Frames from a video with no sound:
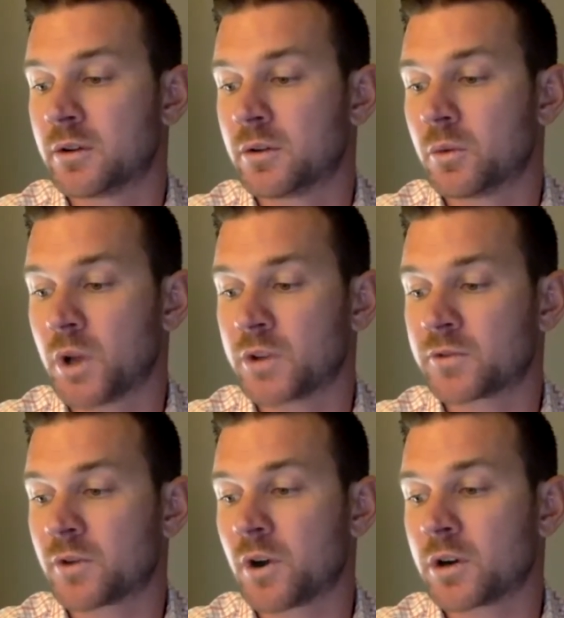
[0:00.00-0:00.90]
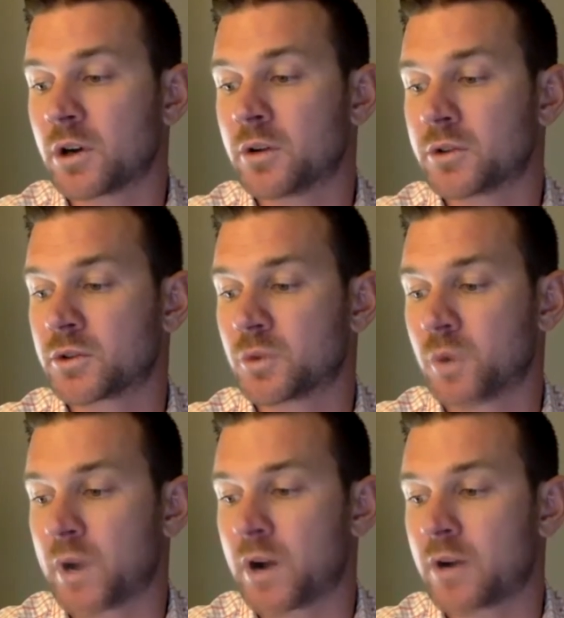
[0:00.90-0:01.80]
Wells Fargo,
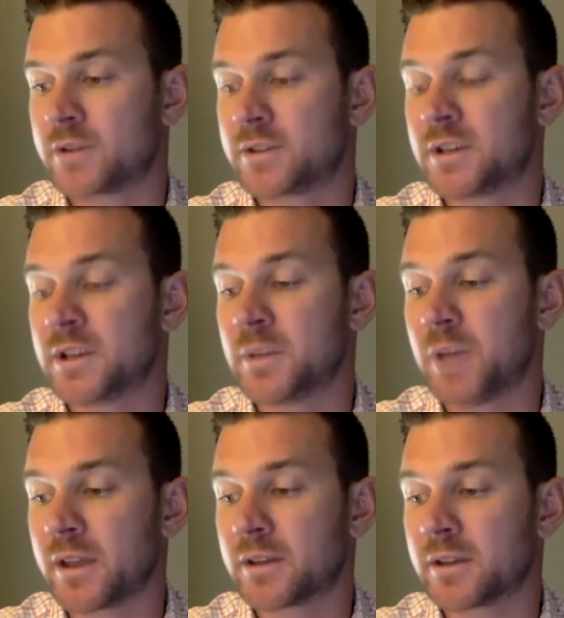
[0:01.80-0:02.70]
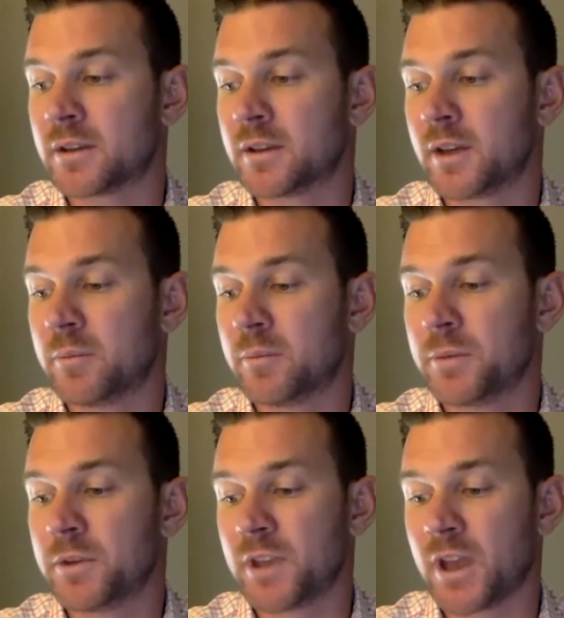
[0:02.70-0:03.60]
Square, TD Bank, and
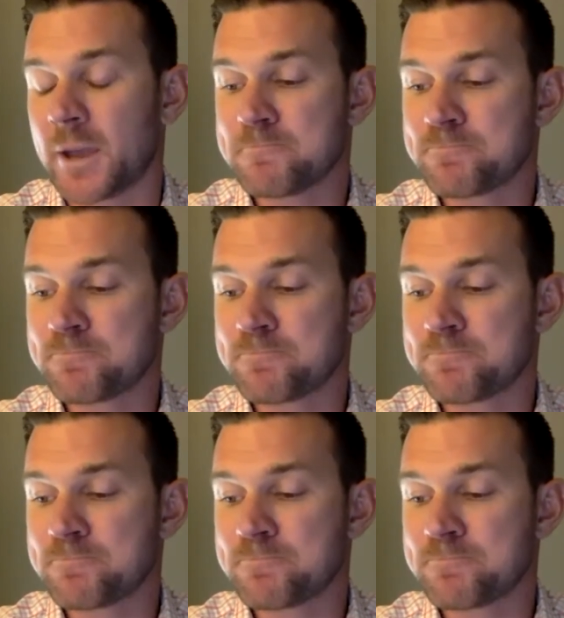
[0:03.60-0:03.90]
BBVA.